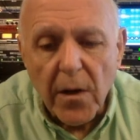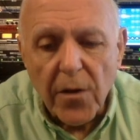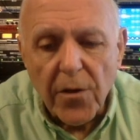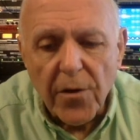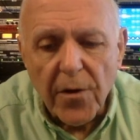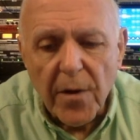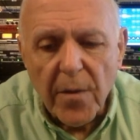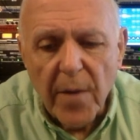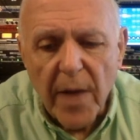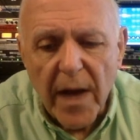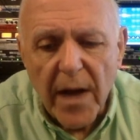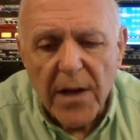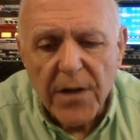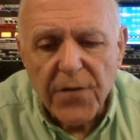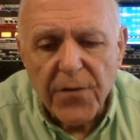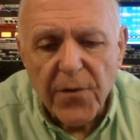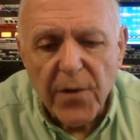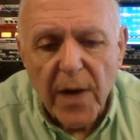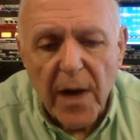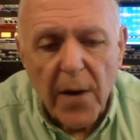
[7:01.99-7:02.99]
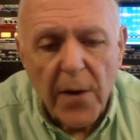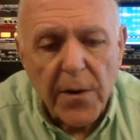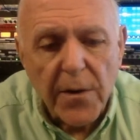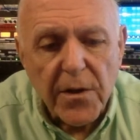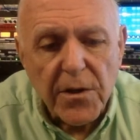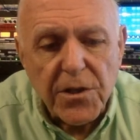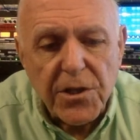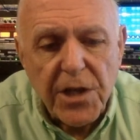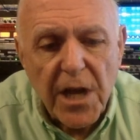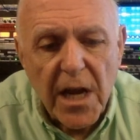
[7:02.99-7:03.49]
to 30 miles per hour.
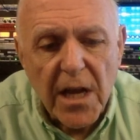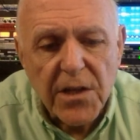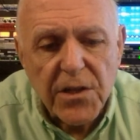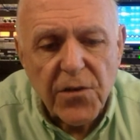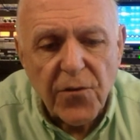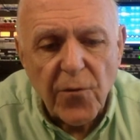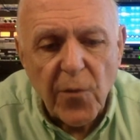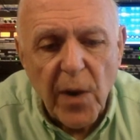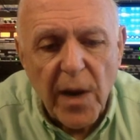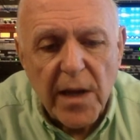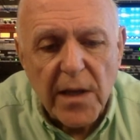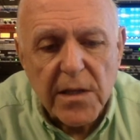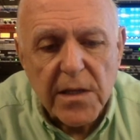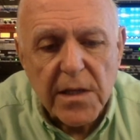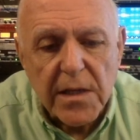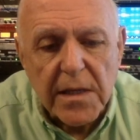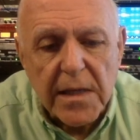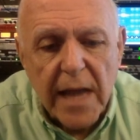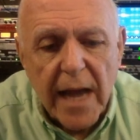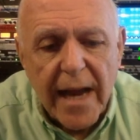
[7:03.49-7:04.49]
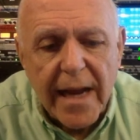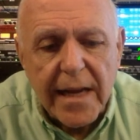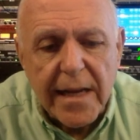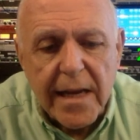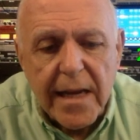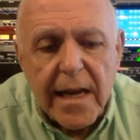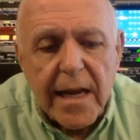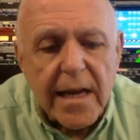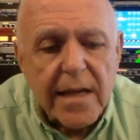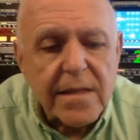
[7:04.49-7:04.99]
The chance of rain tonight
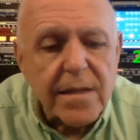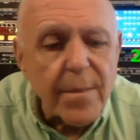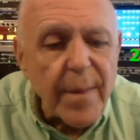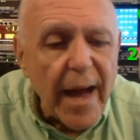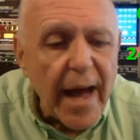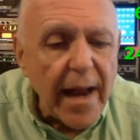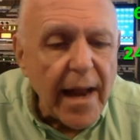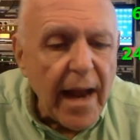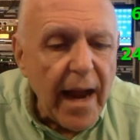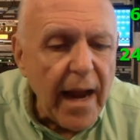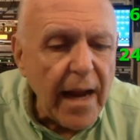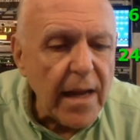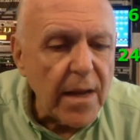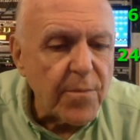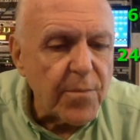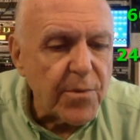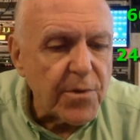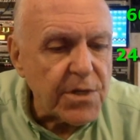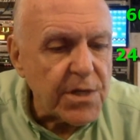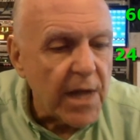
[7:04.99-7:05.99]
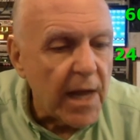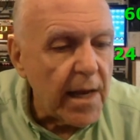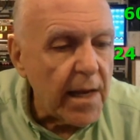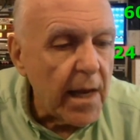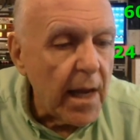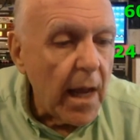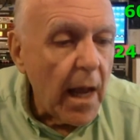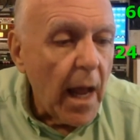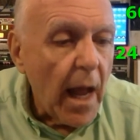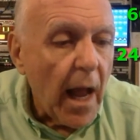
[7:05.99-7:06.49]
is about 80%.
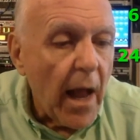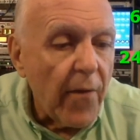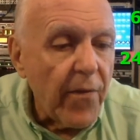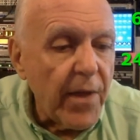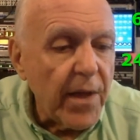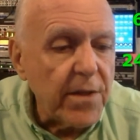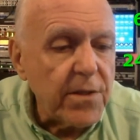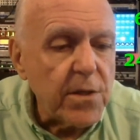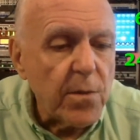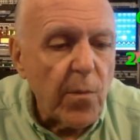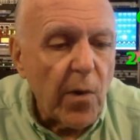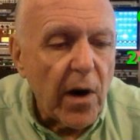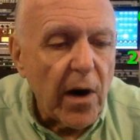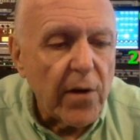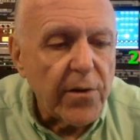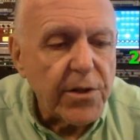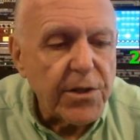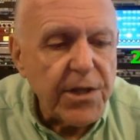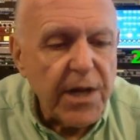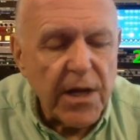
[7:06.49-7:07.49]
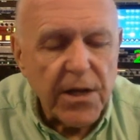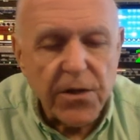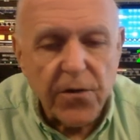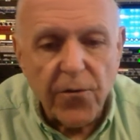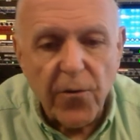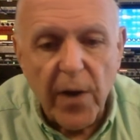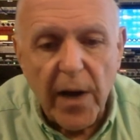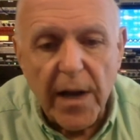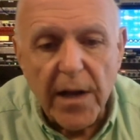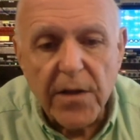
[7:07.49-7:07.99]
And then tomorrow, the chance
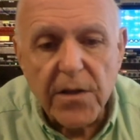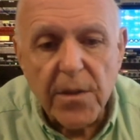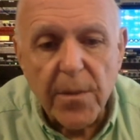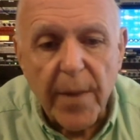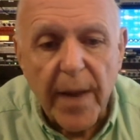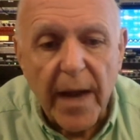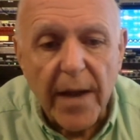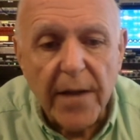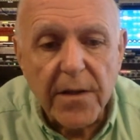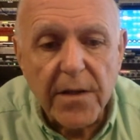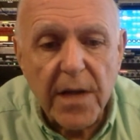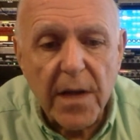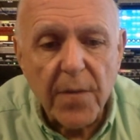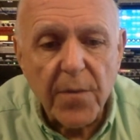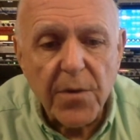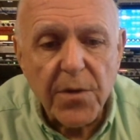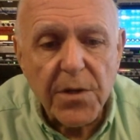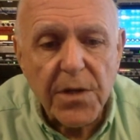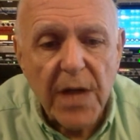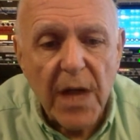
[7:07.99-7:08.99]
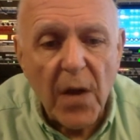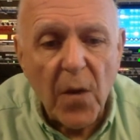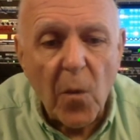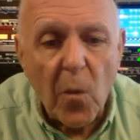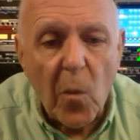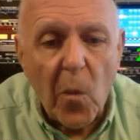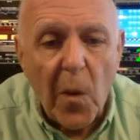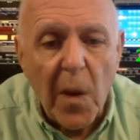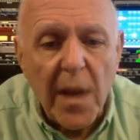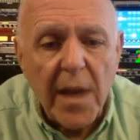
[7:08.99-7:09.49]
of rain is about 10%
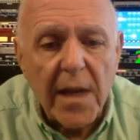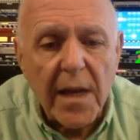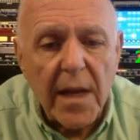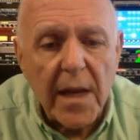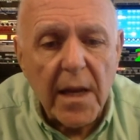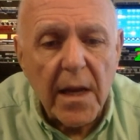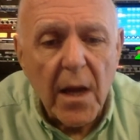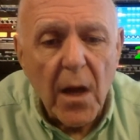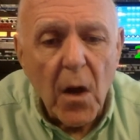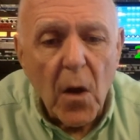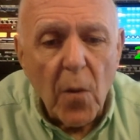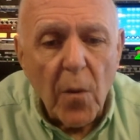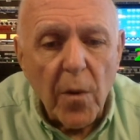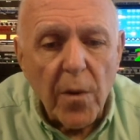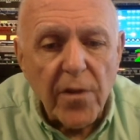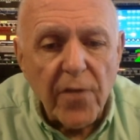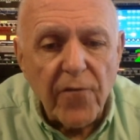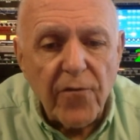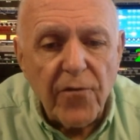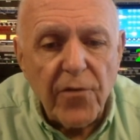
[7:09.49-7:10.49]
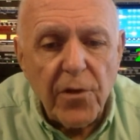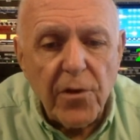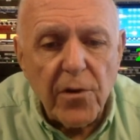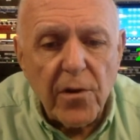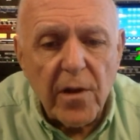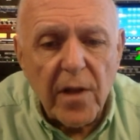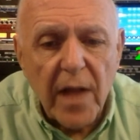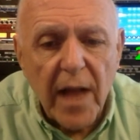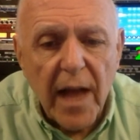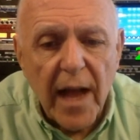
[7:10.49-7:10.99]
windy with a few
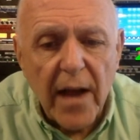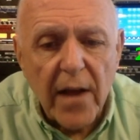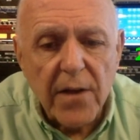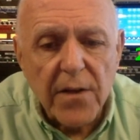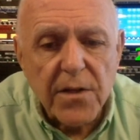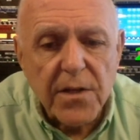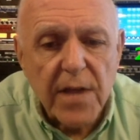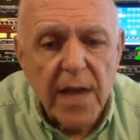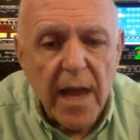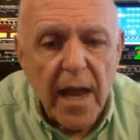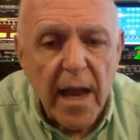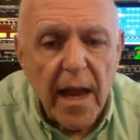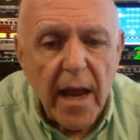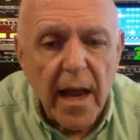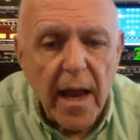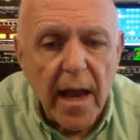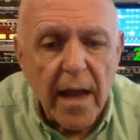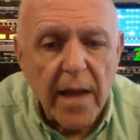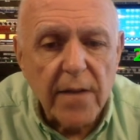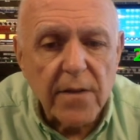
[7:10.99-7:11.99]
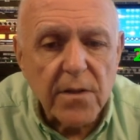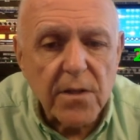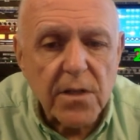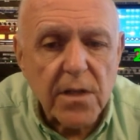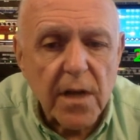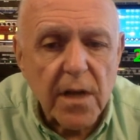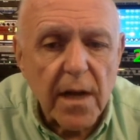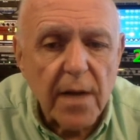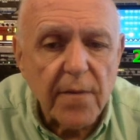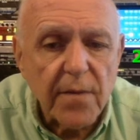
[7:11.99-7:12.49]
clouds and
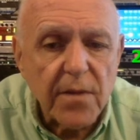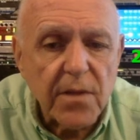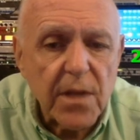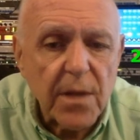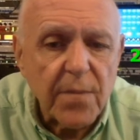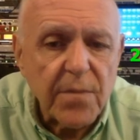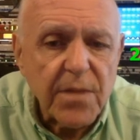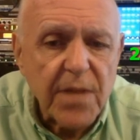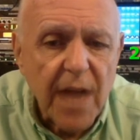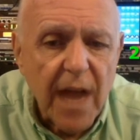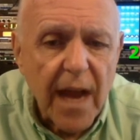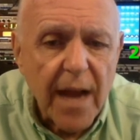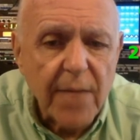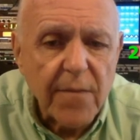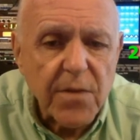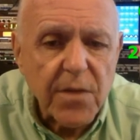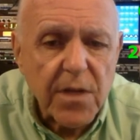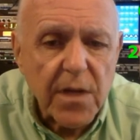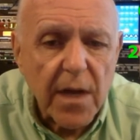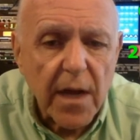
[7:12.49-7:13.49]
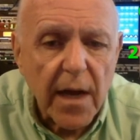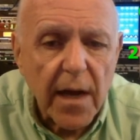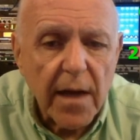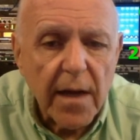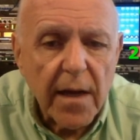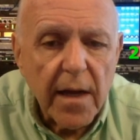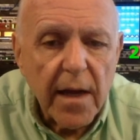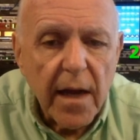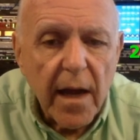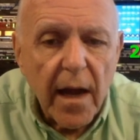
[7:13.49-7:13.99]
sometimes
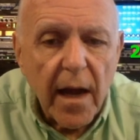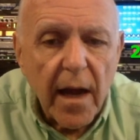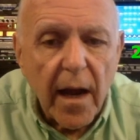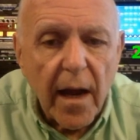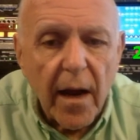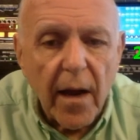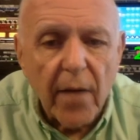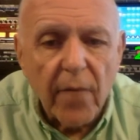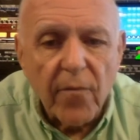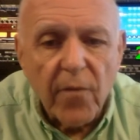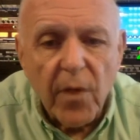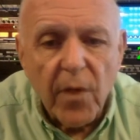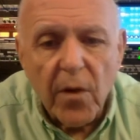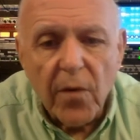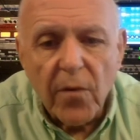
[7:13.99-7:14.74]
let's